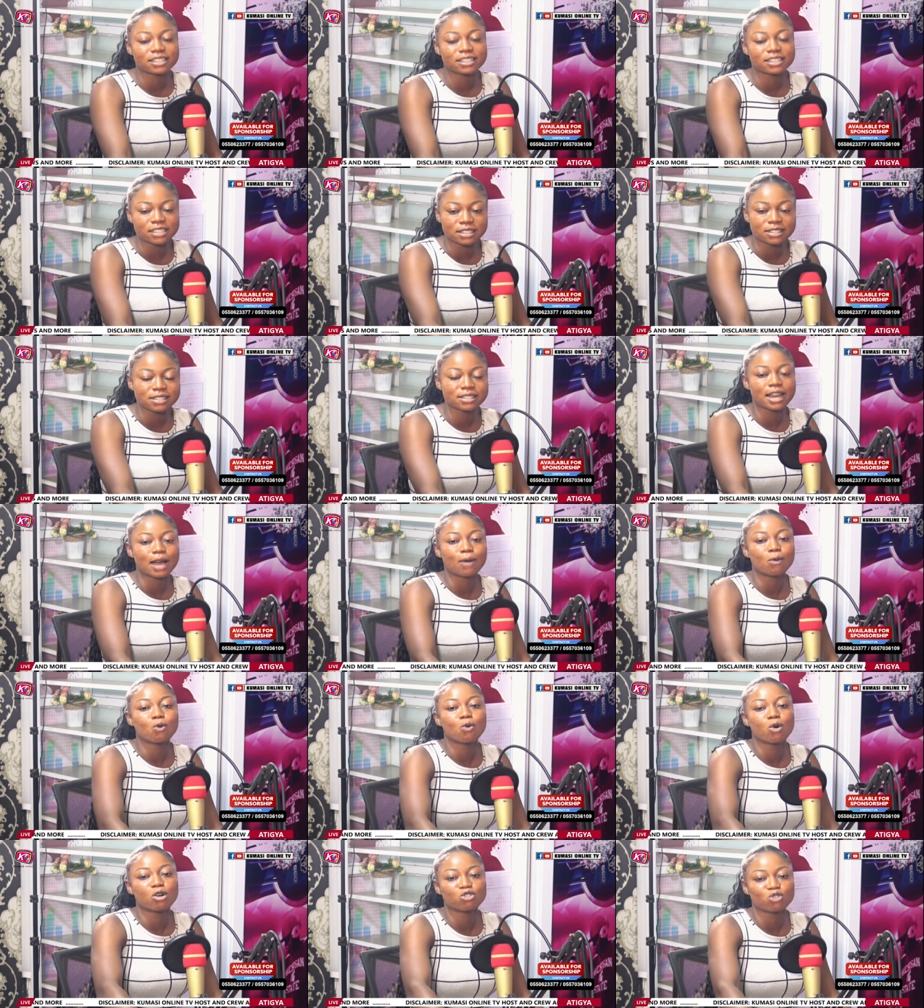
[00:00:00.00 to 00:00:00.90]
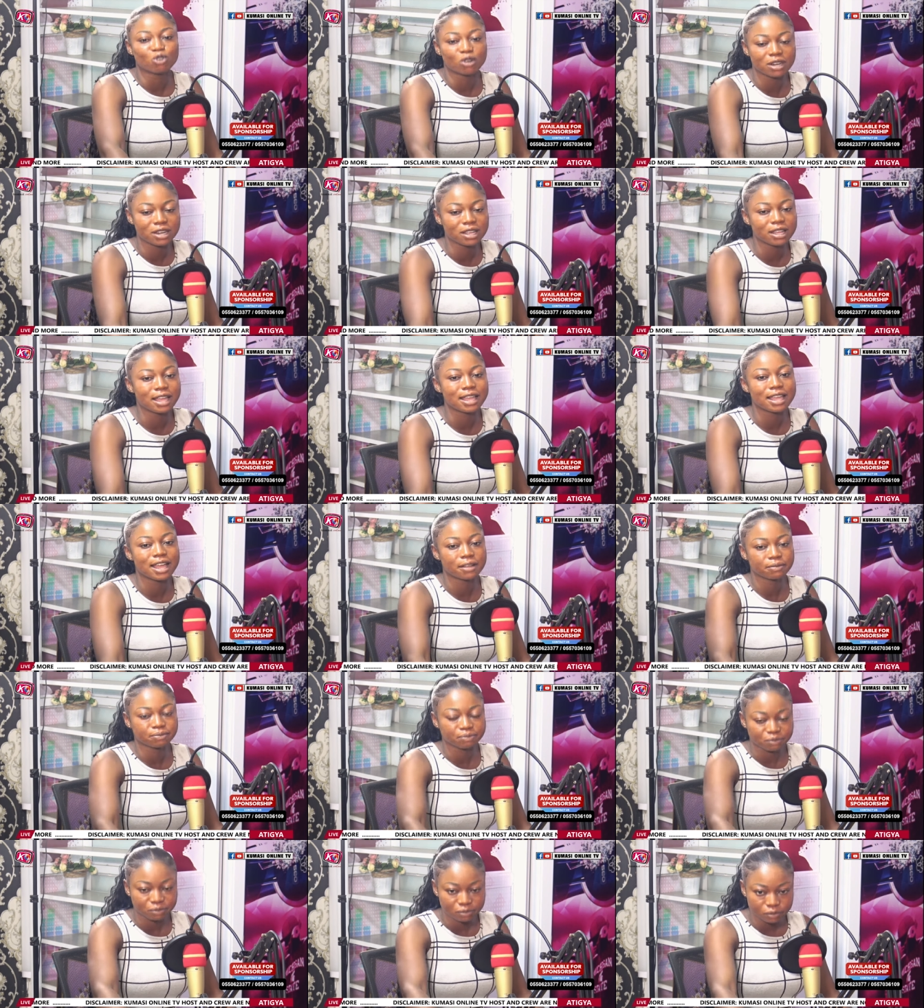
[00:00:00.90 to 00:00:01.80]
so we are not selling
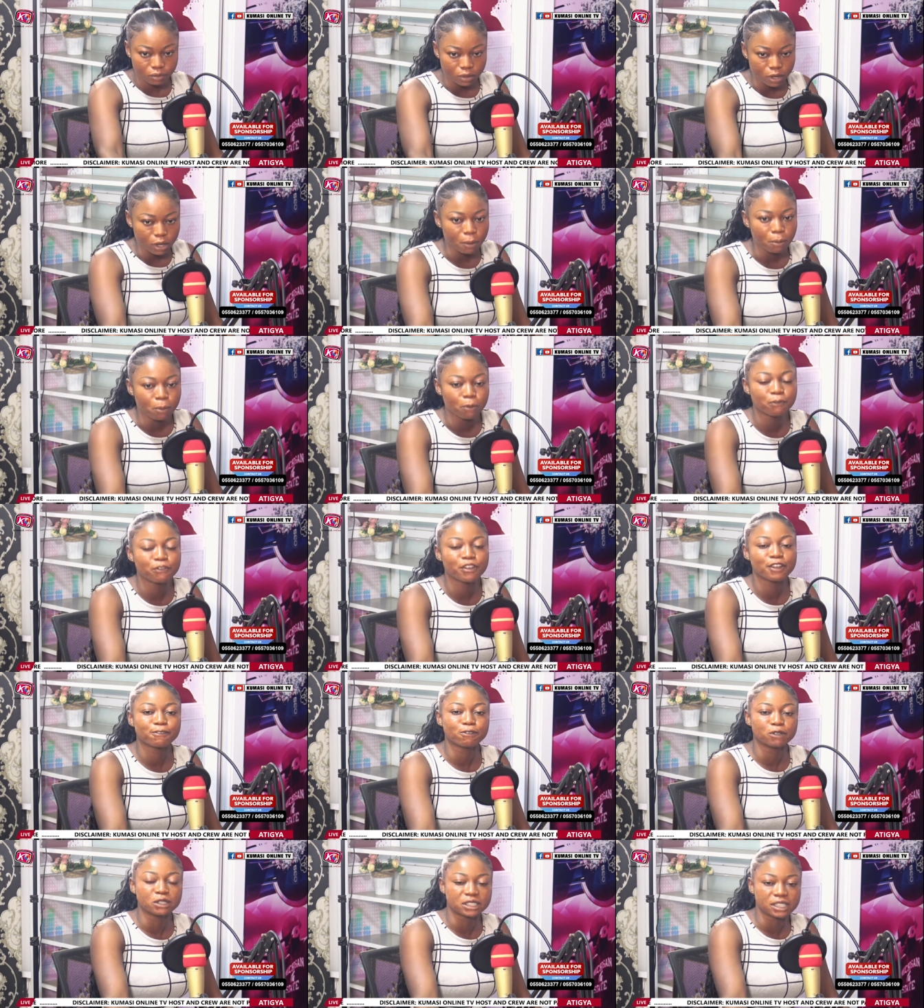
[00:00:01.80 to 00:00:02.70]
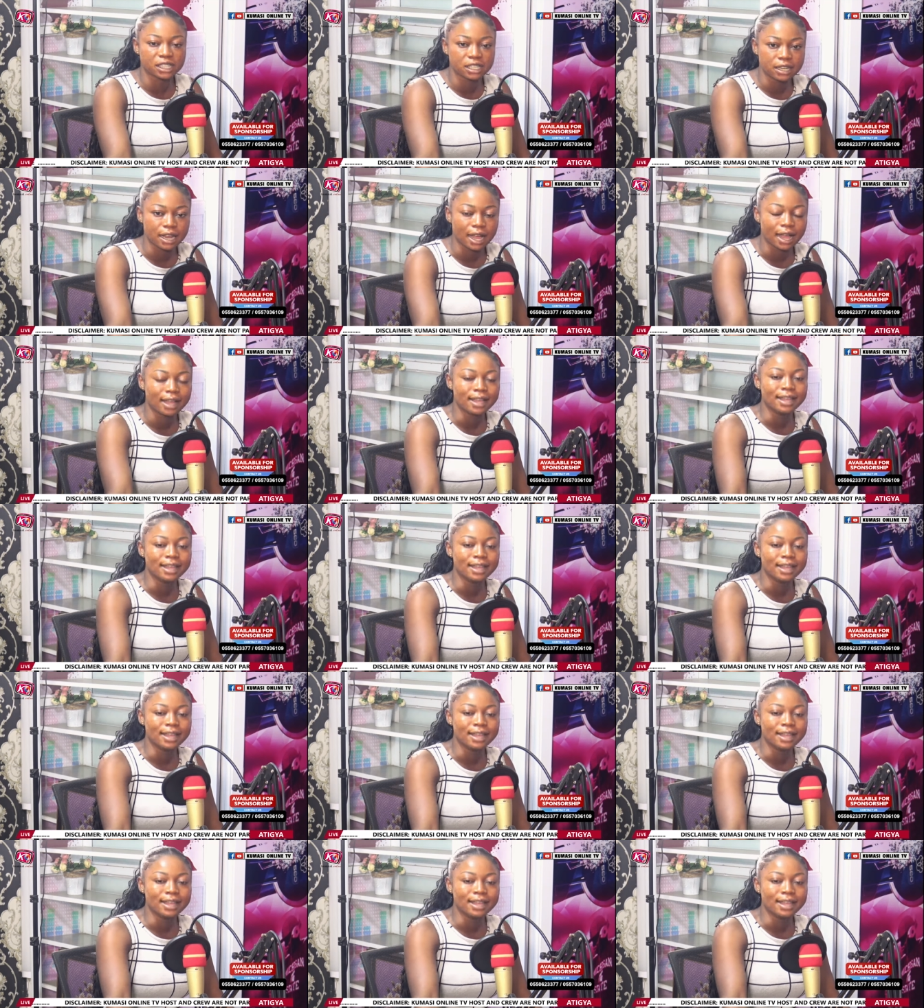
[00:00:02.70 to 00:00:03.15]
cash until I will join here yet.